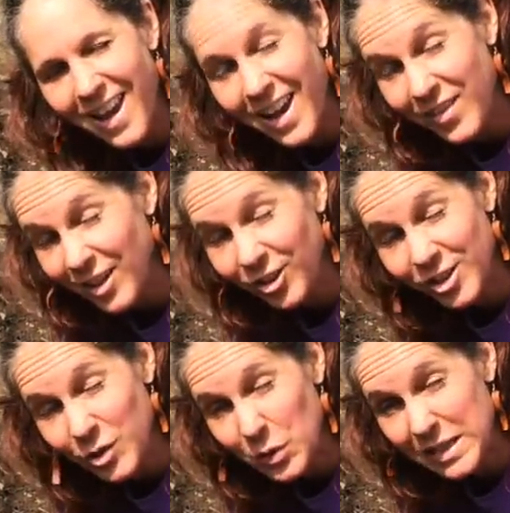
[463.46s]
and then
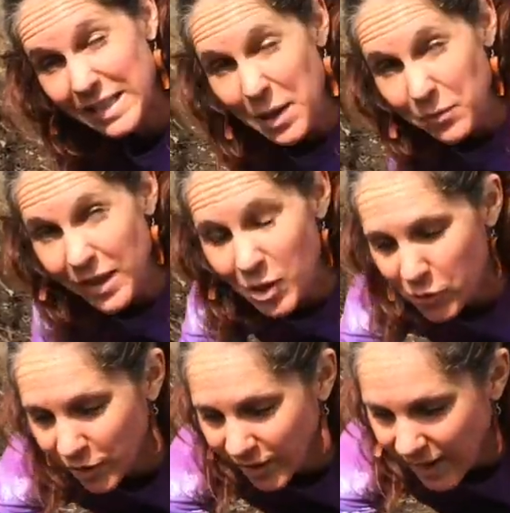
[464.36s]
just do the same thing
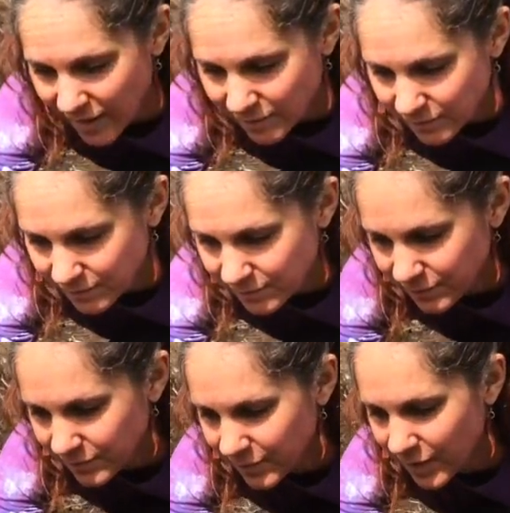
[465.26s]
over again.
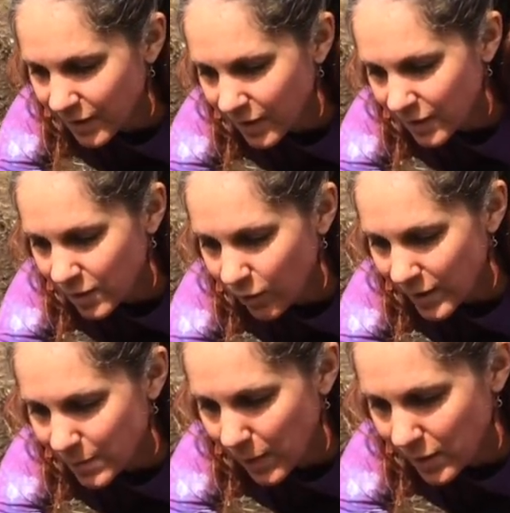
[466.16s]

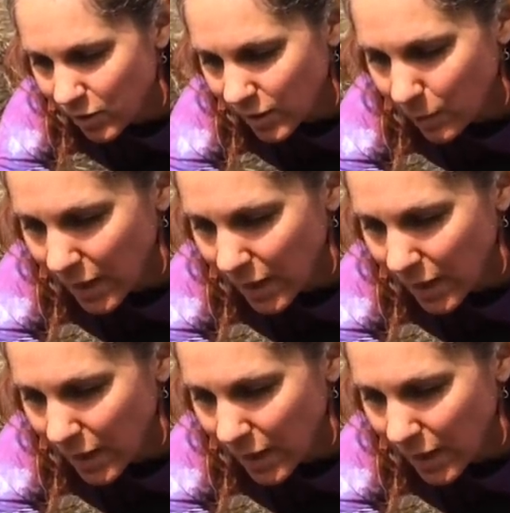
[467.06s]
Transplant your little